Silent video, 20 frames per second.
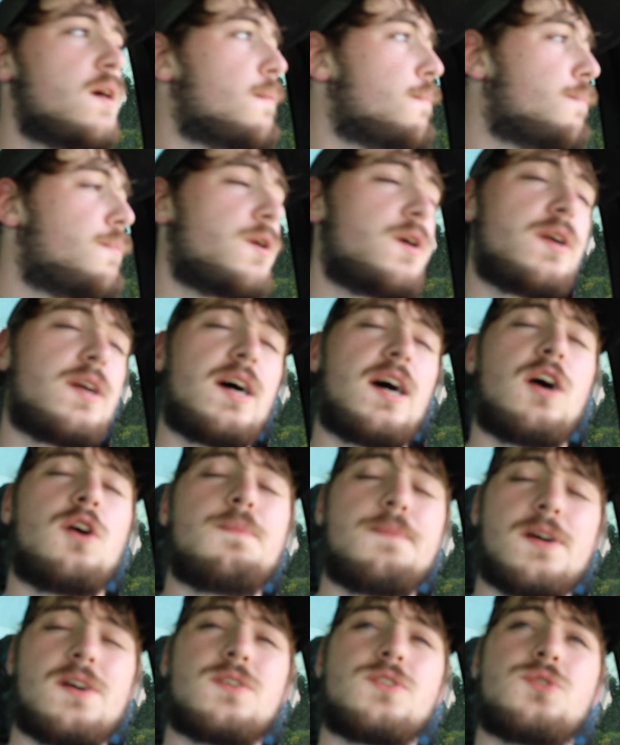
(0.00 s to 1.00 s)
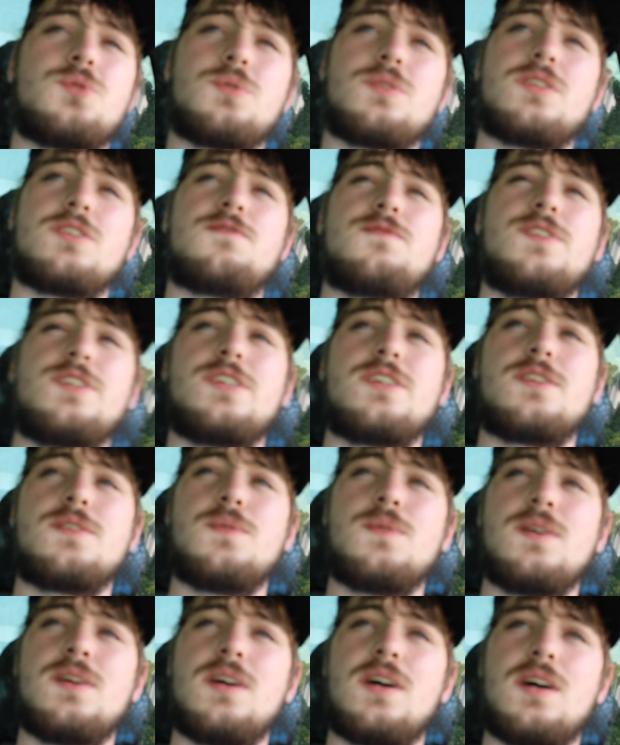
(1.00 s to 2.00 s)
But I hope y'all enjoyed this
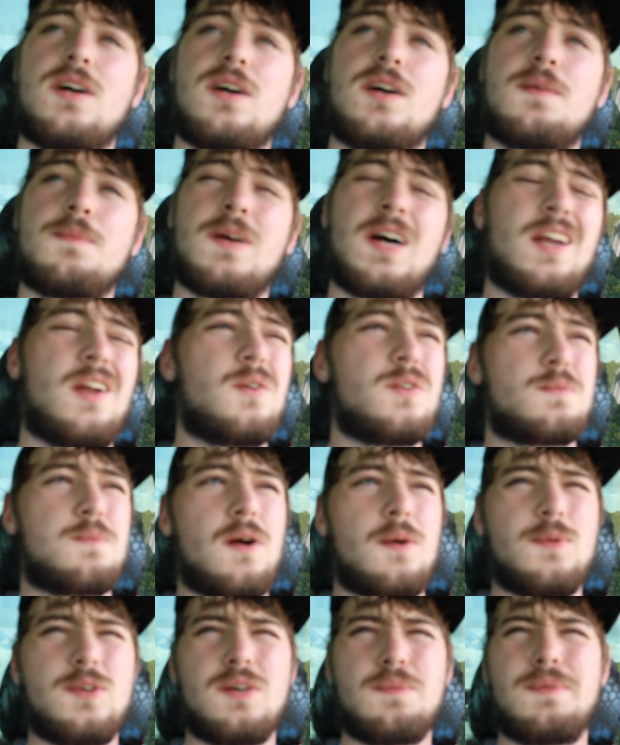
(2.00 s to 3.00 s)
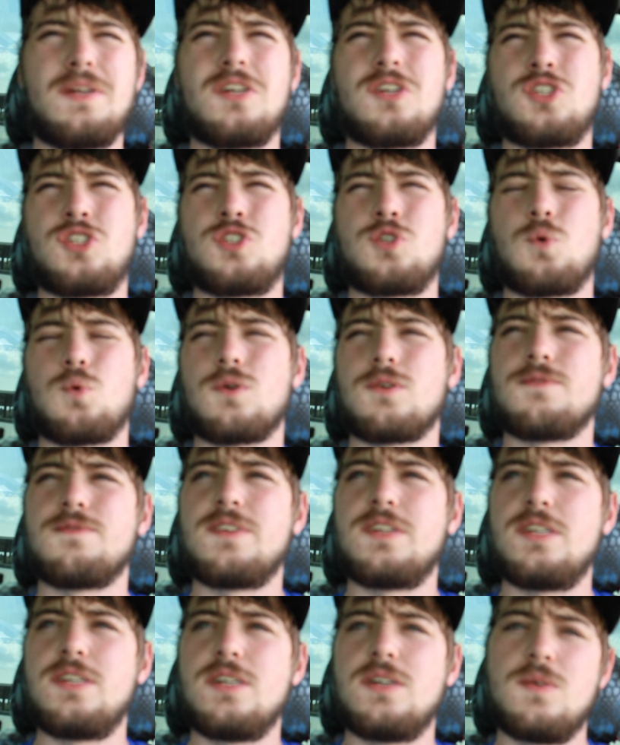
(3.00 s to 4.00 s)
video. I know it's probably been a shorter
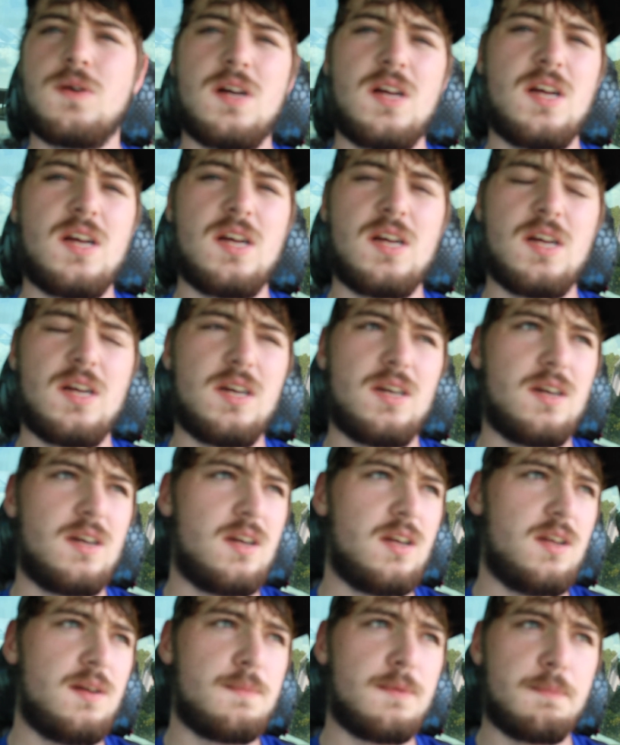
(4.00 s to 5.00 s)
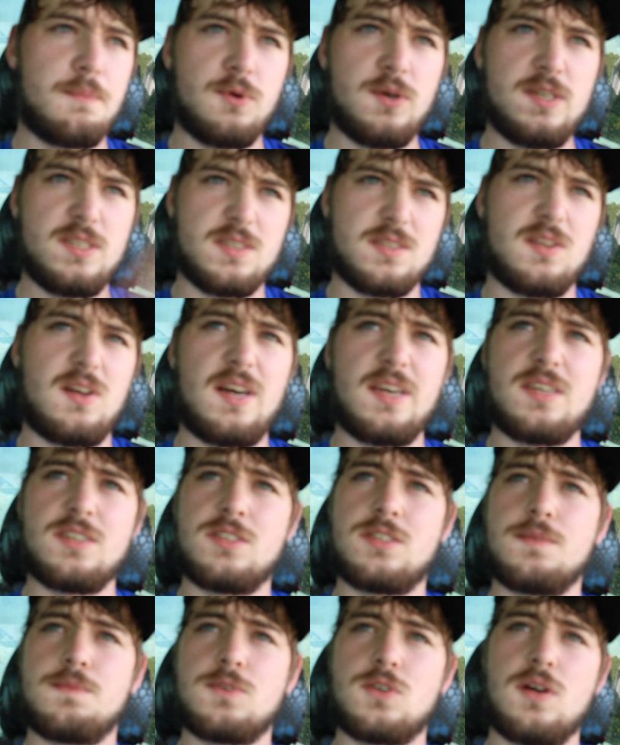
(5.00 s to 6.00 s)
video, but please like
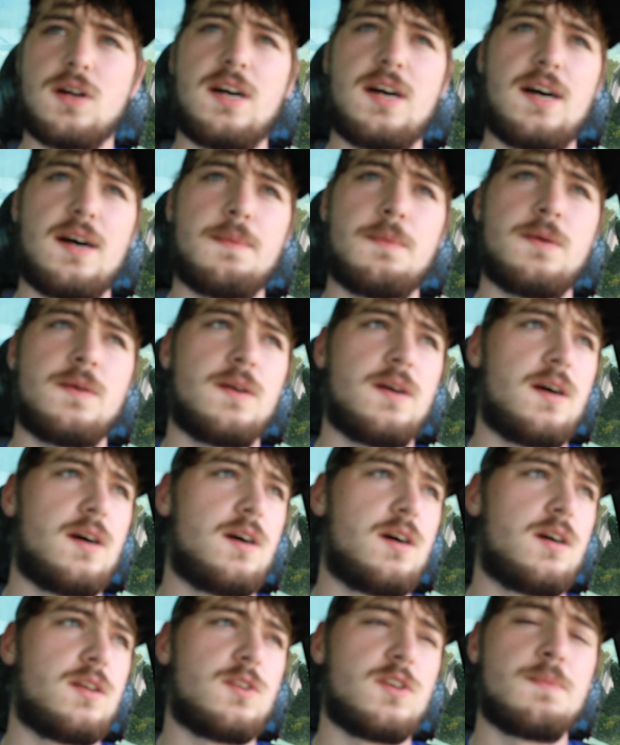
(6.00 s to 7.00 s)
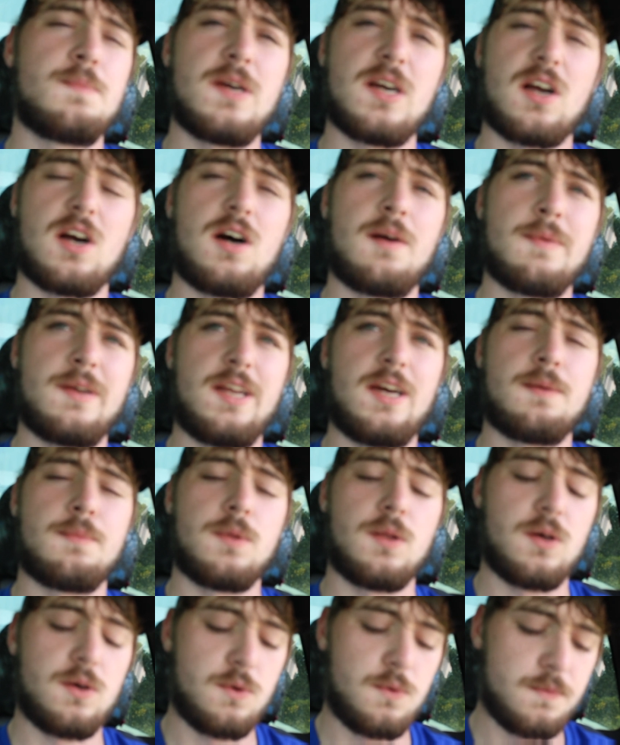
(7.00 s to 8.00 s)
and subscribe. Leave me a comment down
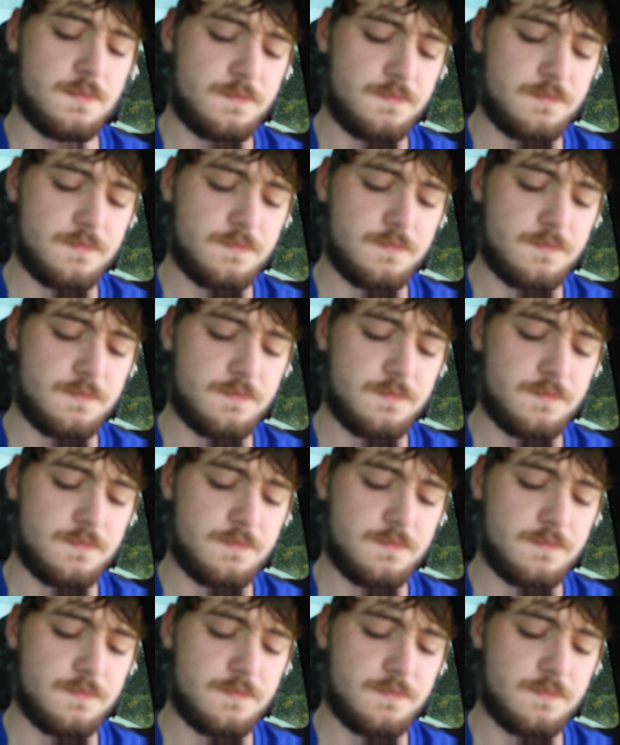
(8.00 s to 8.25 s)
below.